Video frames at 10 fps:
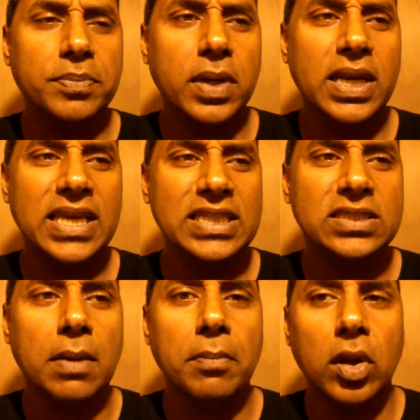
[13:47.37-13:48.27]
but he's
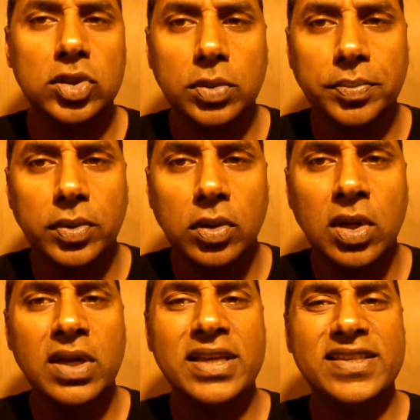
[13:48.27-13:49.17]
a multiple
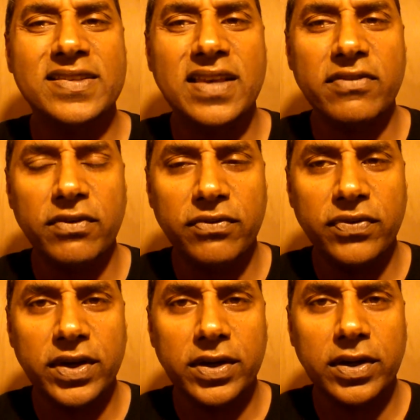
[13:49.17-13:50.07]

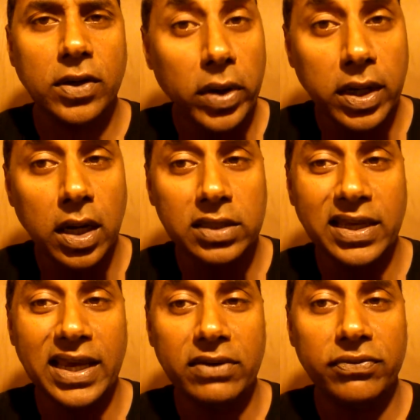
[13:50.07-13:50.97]
seven-figure, going on to
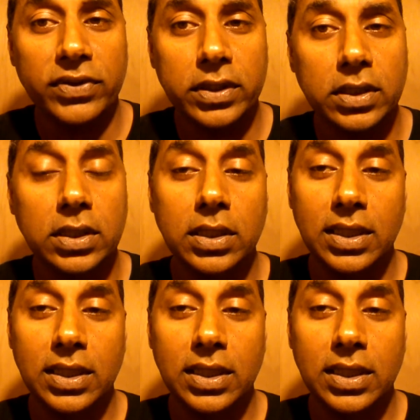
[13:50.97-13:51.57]
eight-figure